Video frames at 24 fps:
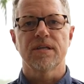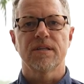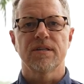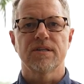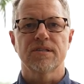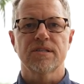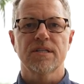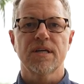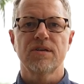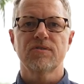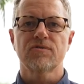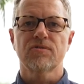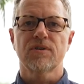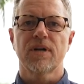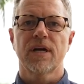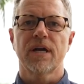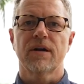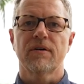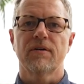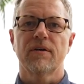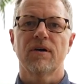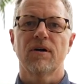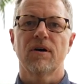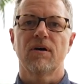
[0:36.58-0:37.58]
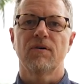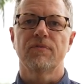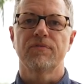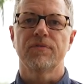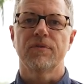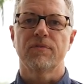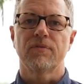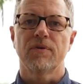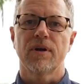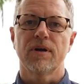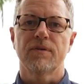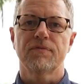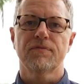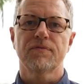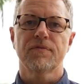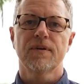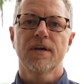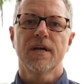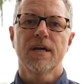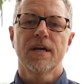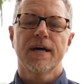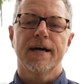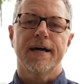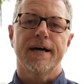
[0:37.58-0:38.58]
in the central area of the reef,
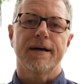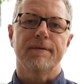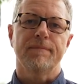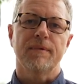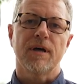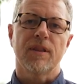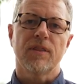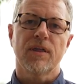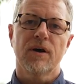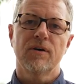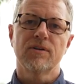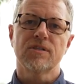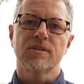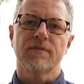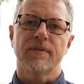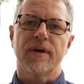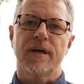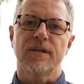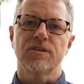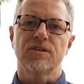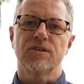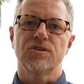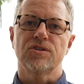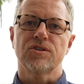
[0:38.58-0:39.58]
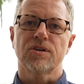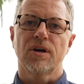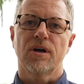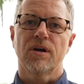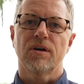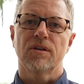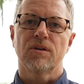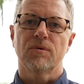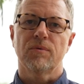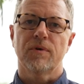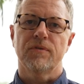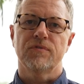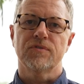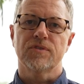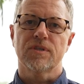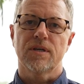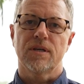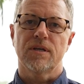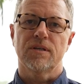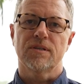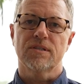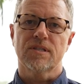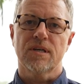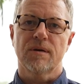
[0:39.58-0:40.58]
and those have actually shown that we've
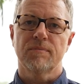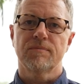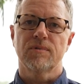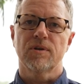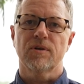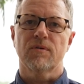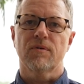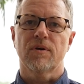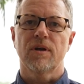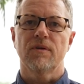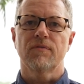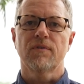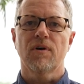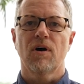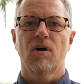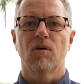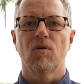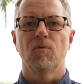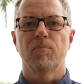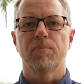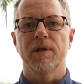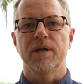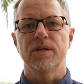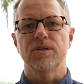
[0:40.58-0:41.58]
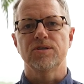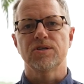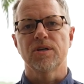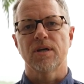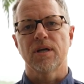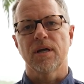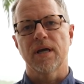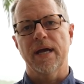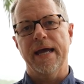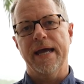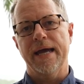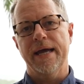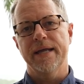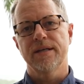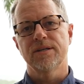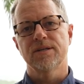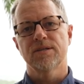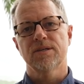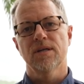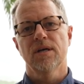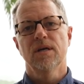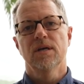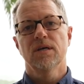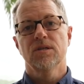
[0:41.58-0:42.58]
seen some degree of coral bleaching
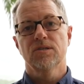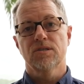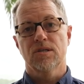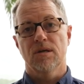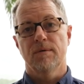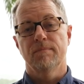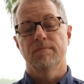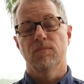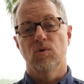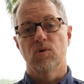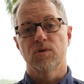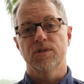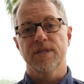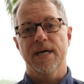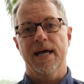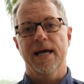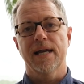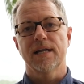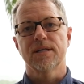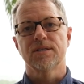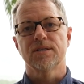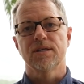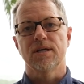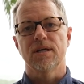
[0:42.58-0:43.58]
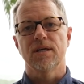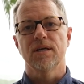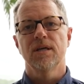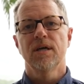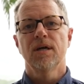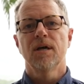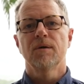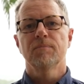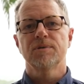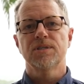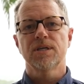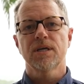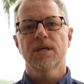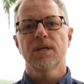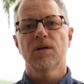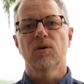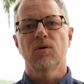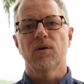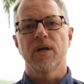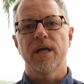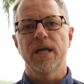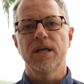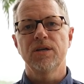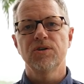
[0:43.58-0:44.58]
and some mortality, particularly
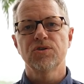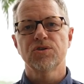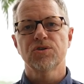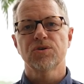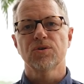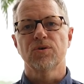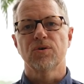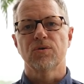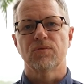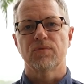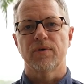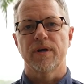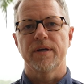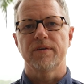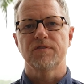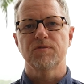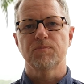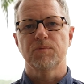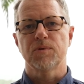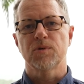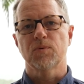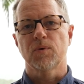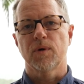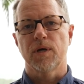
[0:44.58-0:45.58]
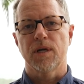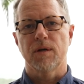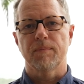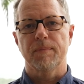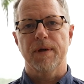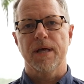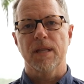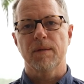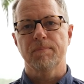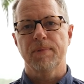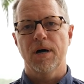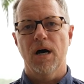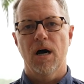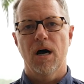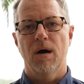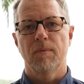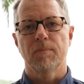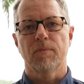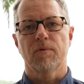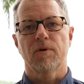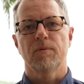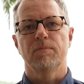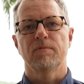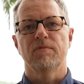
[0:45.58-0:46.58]
on inshore reefs between about the
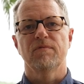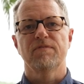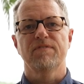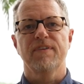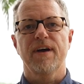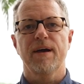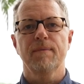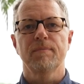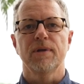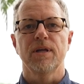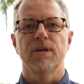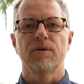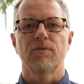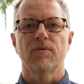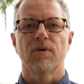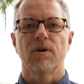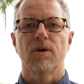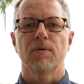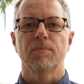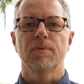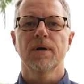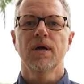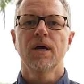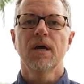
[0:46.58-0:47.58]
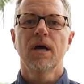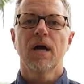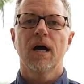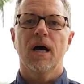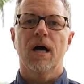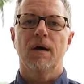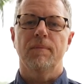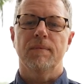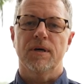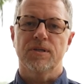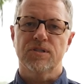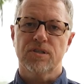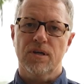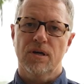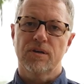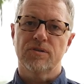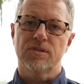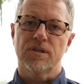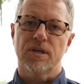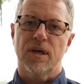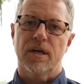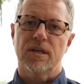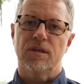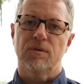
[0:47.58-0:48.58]
palm group and family group,
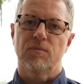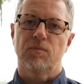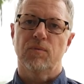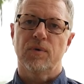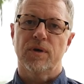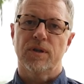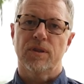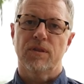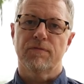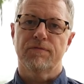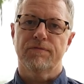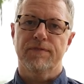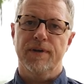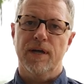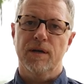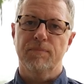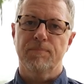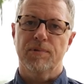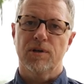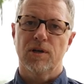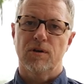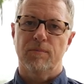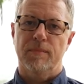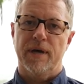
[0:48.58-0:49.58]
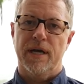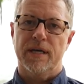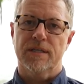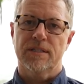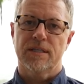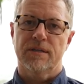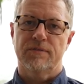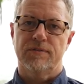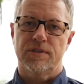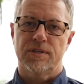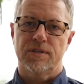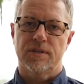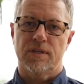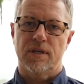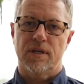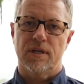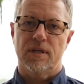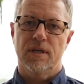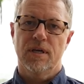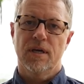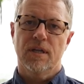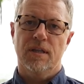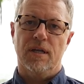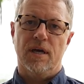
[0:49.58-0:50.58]
associated with the flood plume
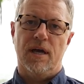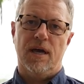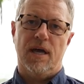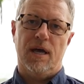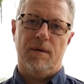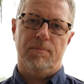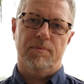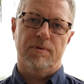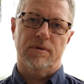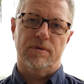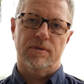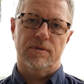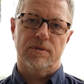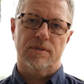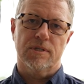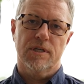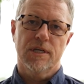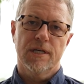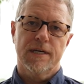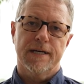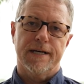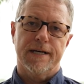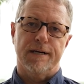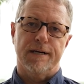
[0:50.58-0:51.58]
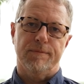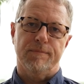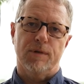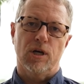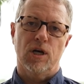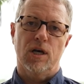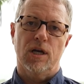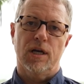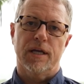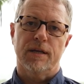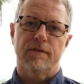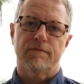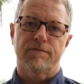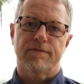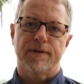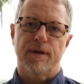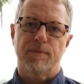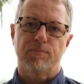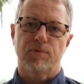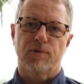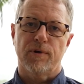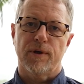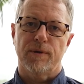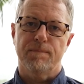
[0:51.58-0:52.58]
activity that happened early in
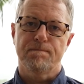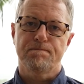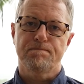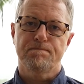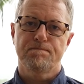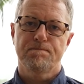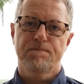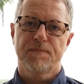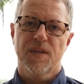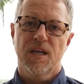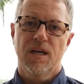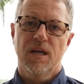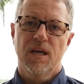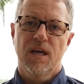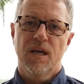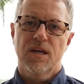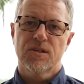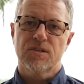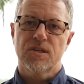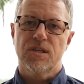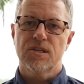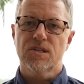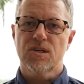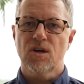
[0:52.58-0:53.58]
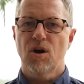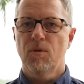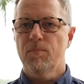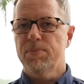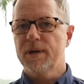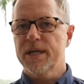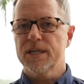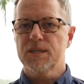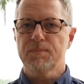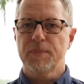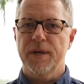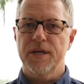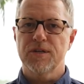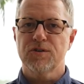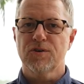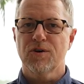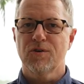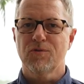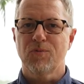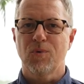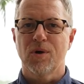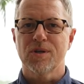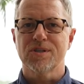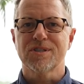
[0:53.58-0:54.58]
February. So this complex picture
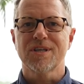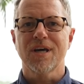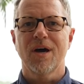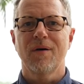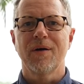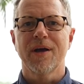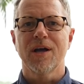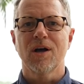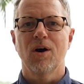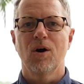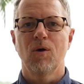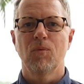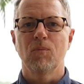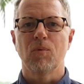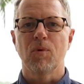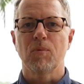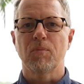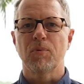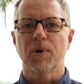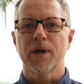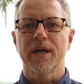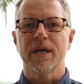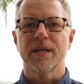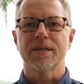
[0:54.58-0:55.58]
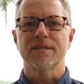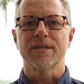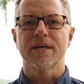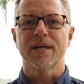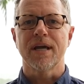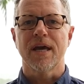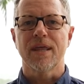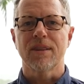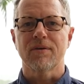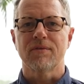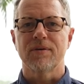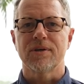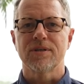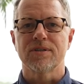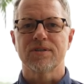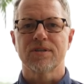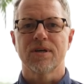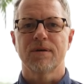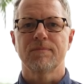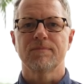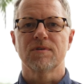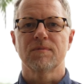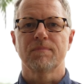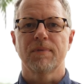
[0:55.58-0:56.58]
of what's going on we're bringing together in
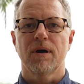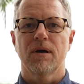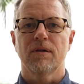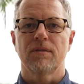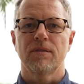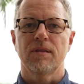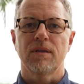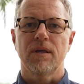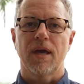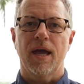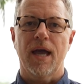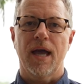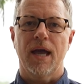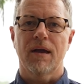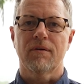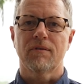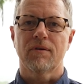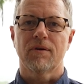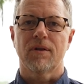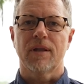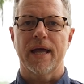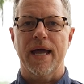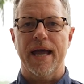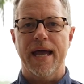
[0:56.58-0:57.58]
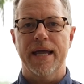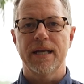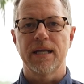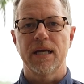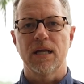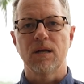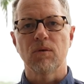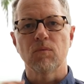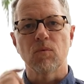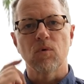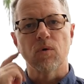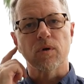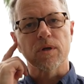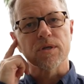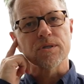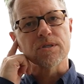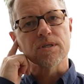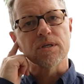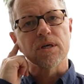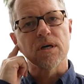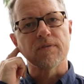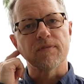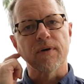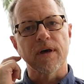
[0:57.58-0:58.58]
terms of both the aerial and in-water
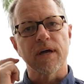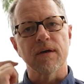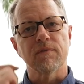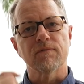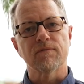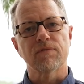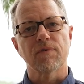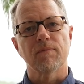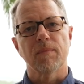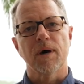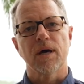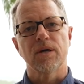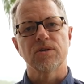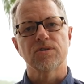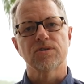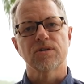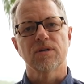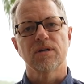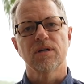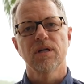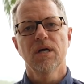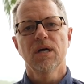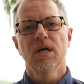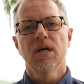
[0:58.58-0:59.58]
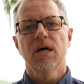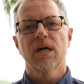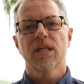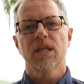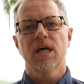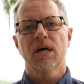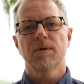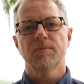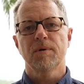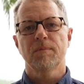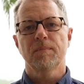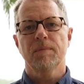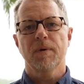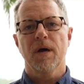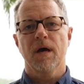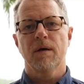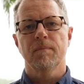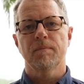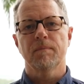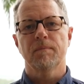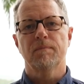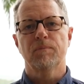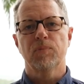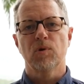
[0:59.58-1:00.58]
survey information, and that will
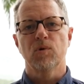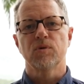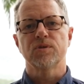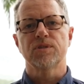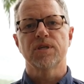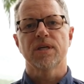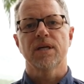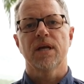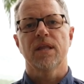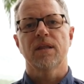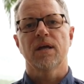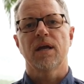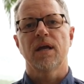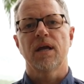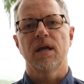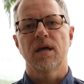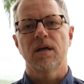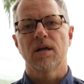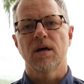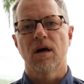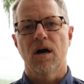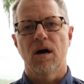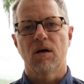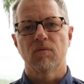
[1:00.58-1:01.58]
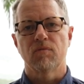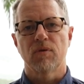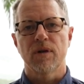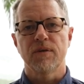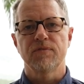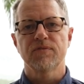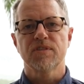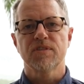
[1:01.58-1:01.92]
be brought together in our Reef